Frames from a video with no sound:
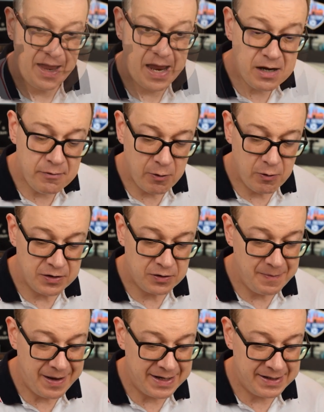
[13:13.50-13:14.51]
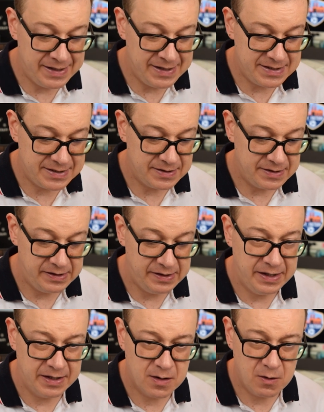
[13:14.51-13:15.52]
And we want to make this
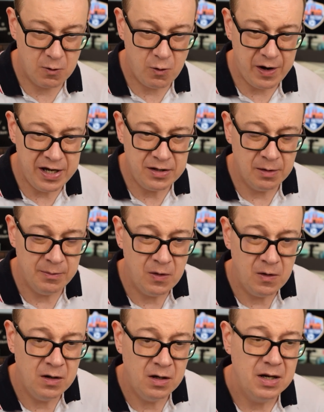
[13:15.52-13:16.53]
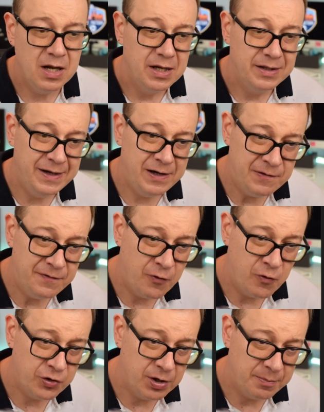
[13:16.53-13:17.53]
equatable.
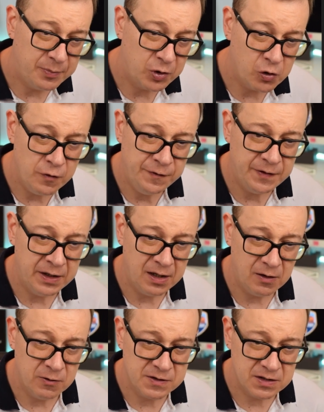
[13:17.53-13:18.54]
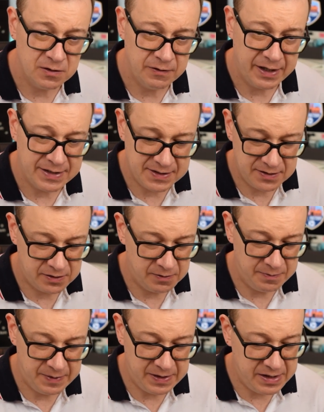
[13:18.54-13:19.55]
Therefore, the profile also has to
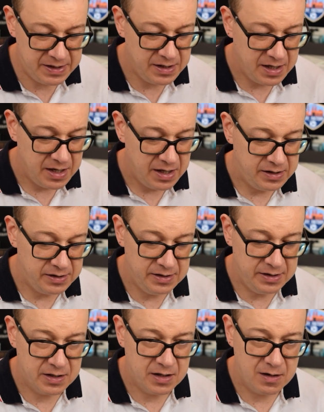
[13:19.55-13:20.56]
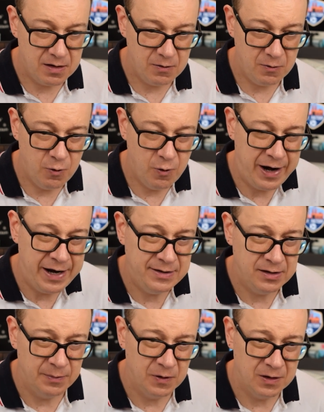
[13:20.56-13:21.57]
be
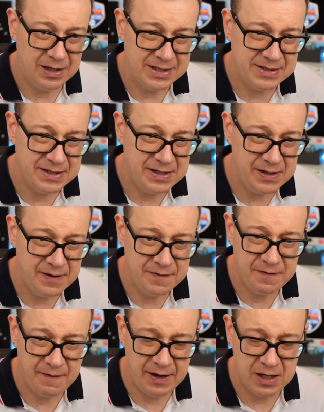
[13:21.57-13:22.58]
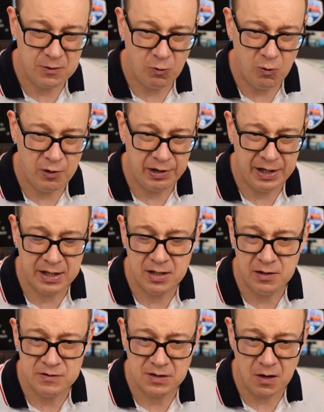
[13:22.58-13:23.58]
equatable. Let's see if that warning
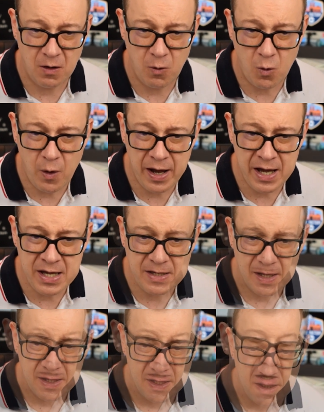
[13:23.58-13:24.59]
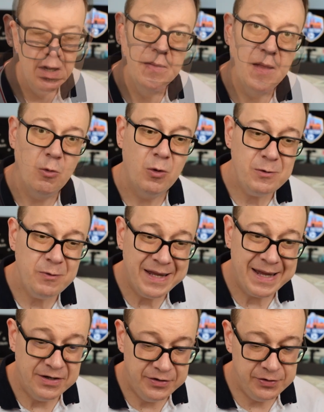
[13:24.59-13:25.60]
goes away. Now, what we
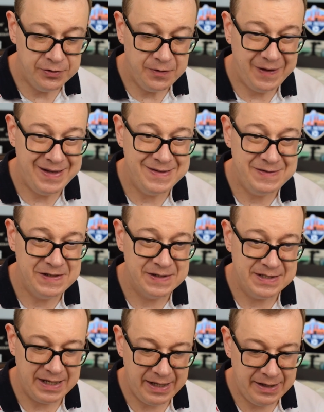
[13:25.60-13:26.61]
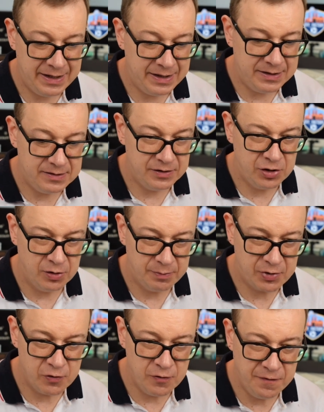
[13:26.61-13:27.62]
can do is just add the
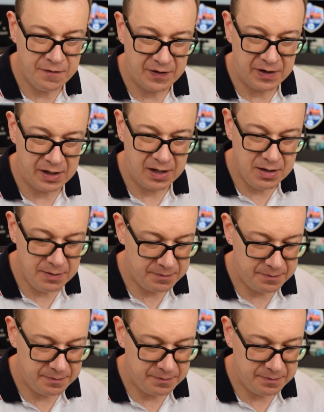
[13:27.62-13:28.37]
profile